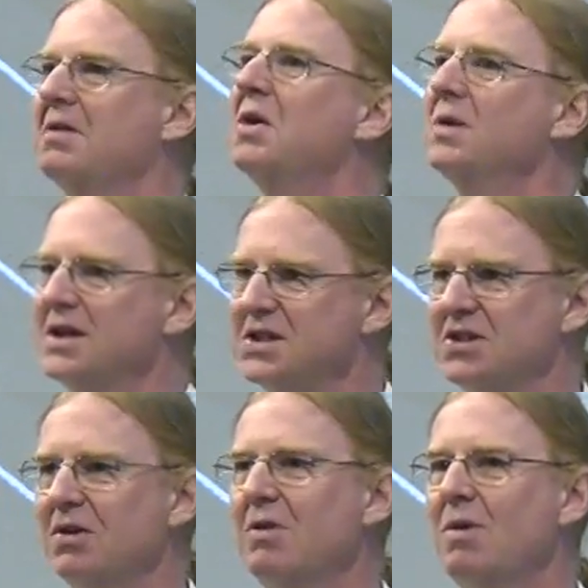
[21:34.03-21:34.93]
don't
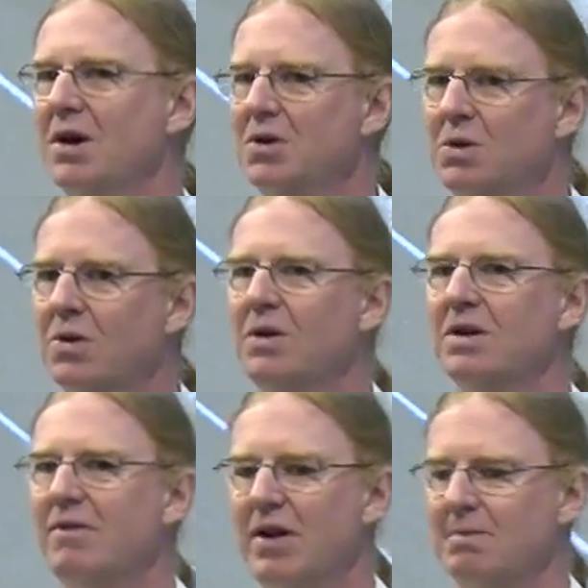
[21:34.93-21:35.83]
necessarily want to do kernel
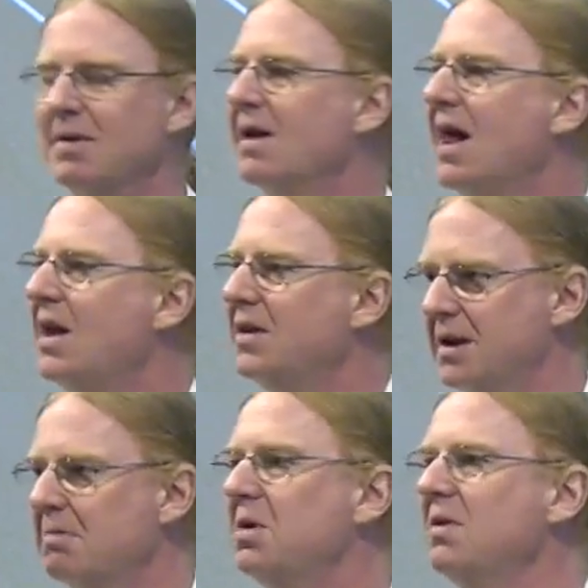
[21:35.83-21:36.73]
development, that
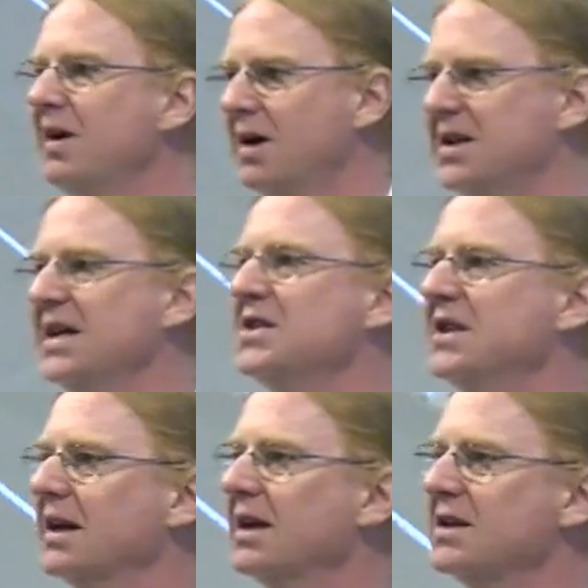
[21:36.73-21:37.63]
improving our
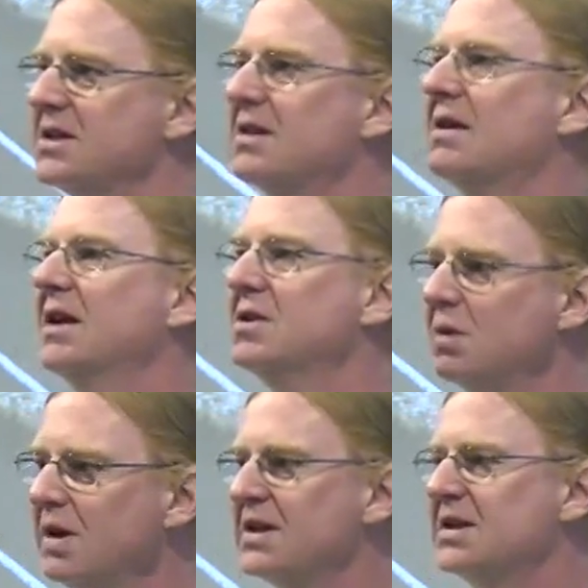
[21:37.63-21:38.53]
testing is
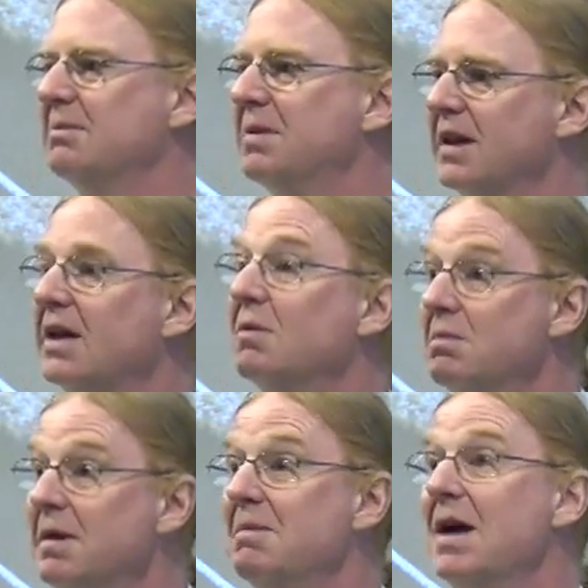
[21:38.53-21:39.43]
really something that
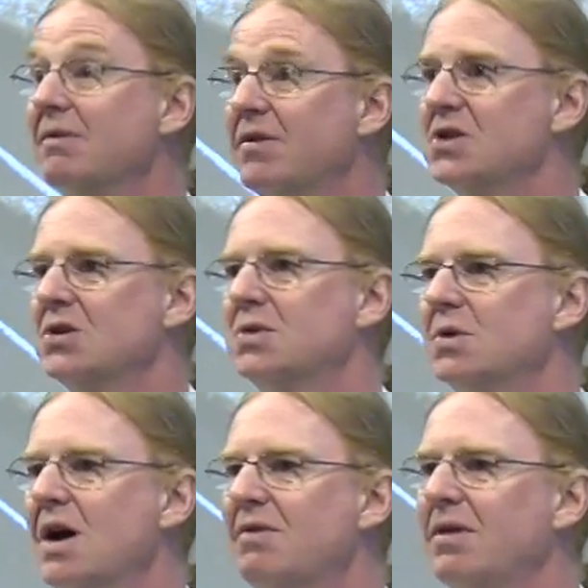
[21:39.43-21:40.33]
would be beneficial to
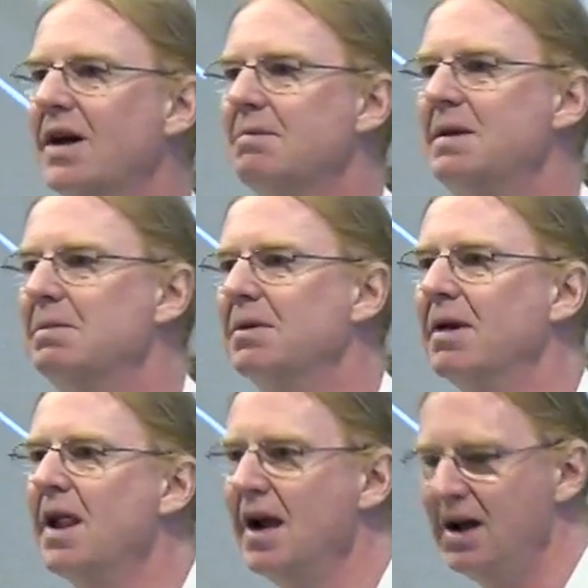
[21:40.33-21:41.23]
an awful lot of people.
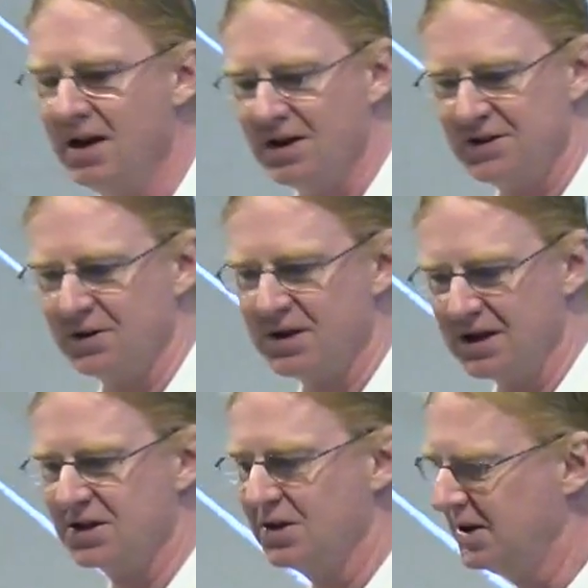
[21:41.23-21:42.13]
So
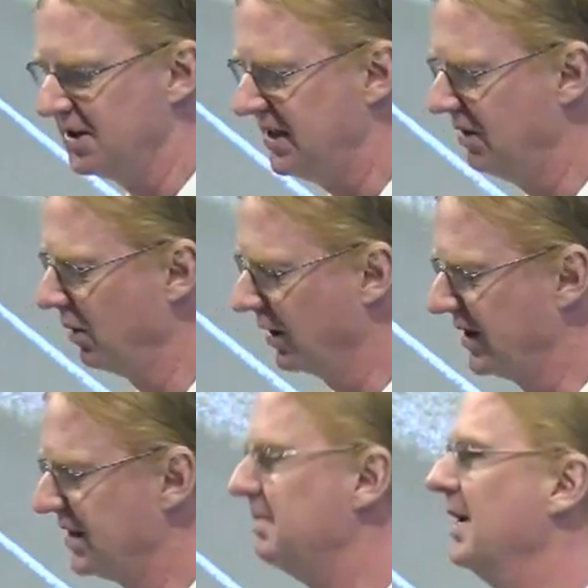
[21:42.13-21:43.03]
it's good to see work
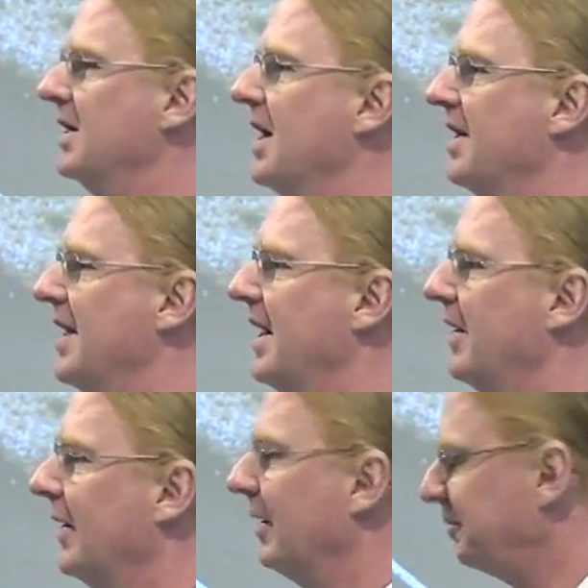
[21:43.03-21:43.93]
that is being done in that area.